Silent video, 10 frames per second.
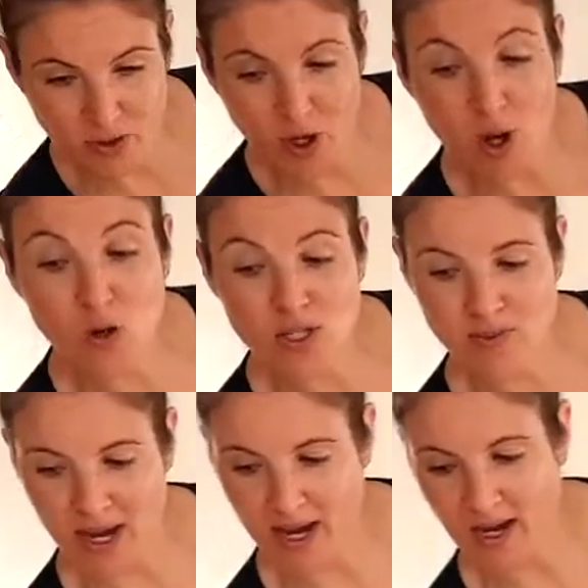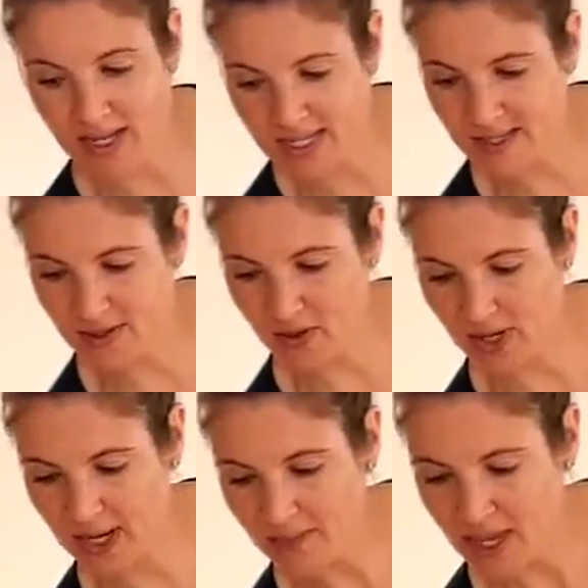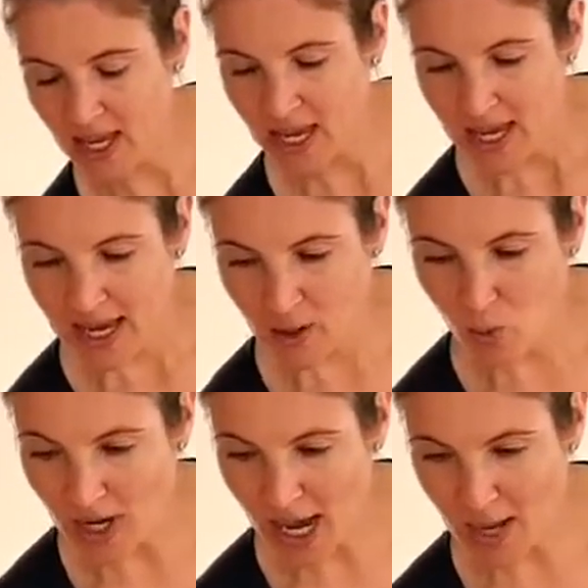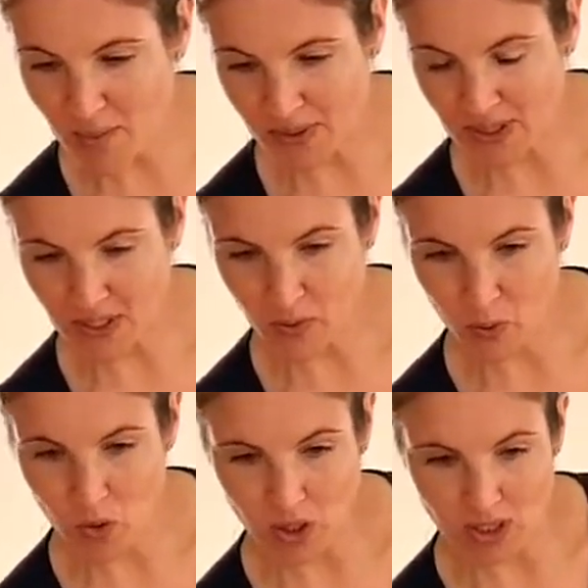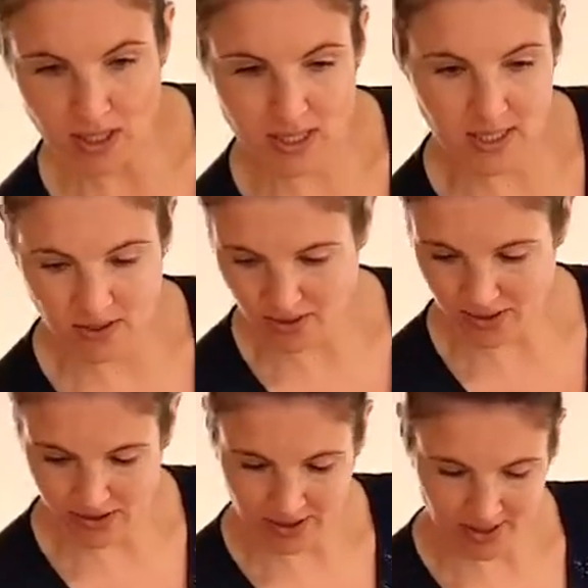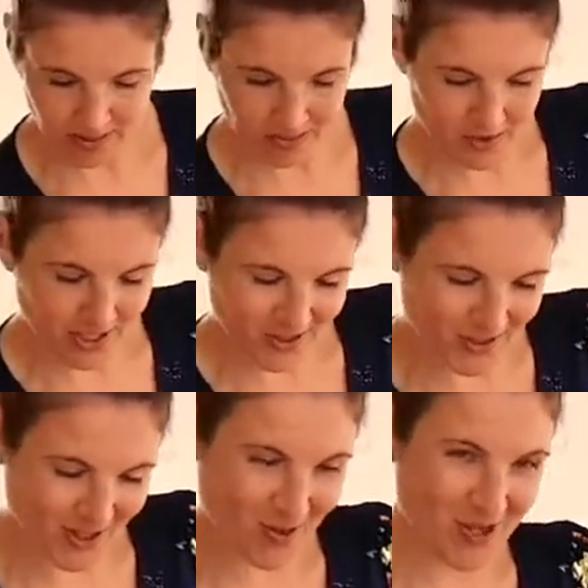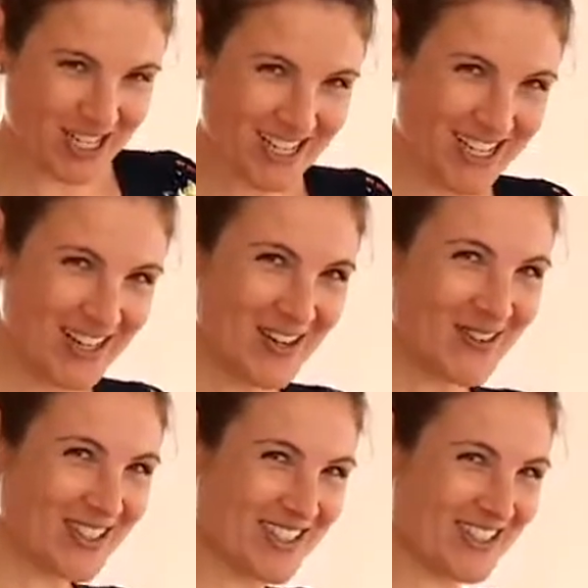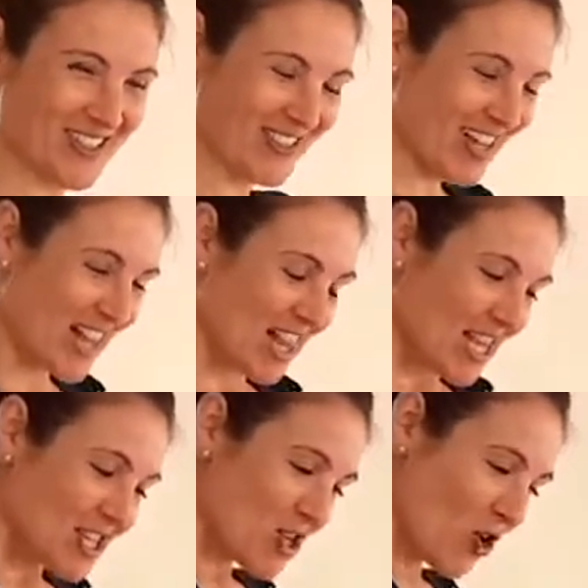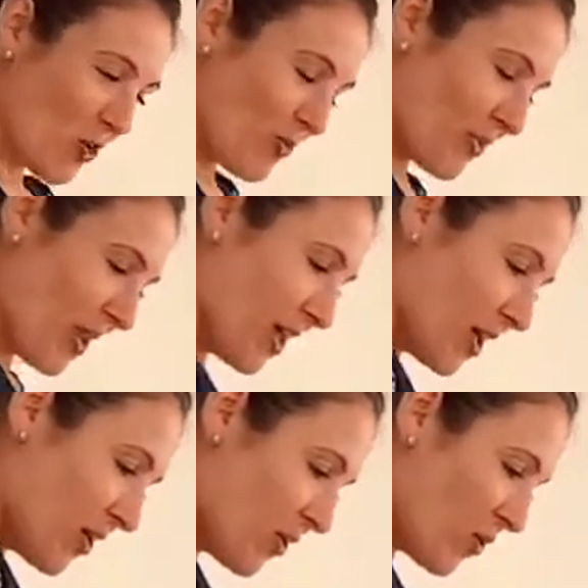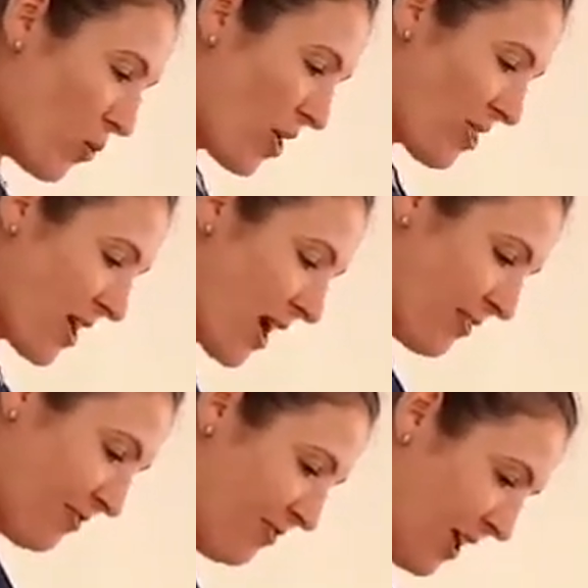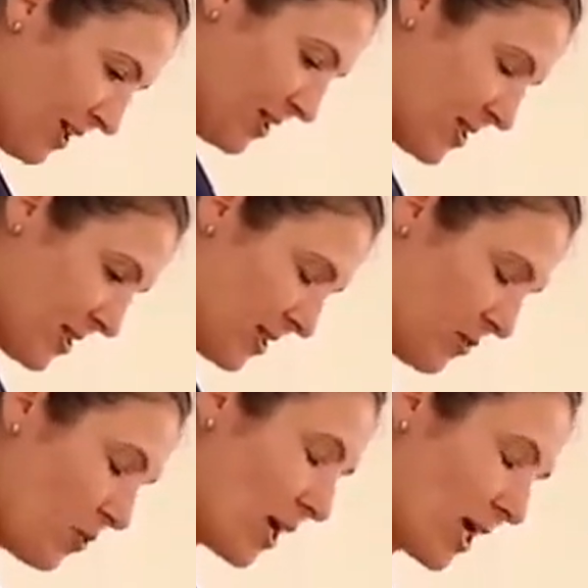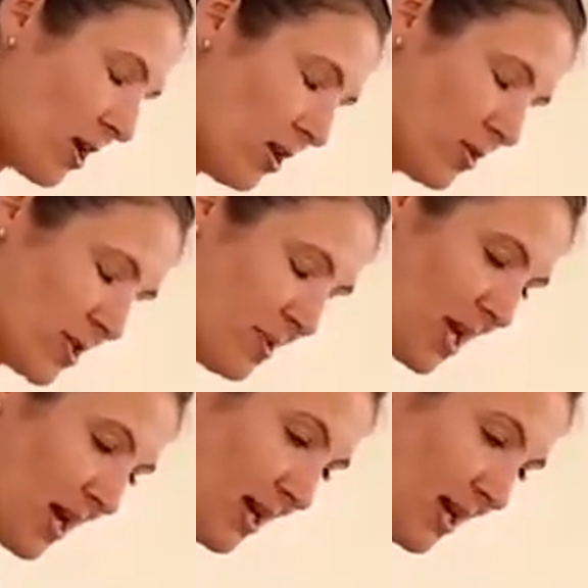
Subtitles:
close my eyes, okay? And what happened was, hold on, I'm trying to think what to do. So one thing I felt when I closed my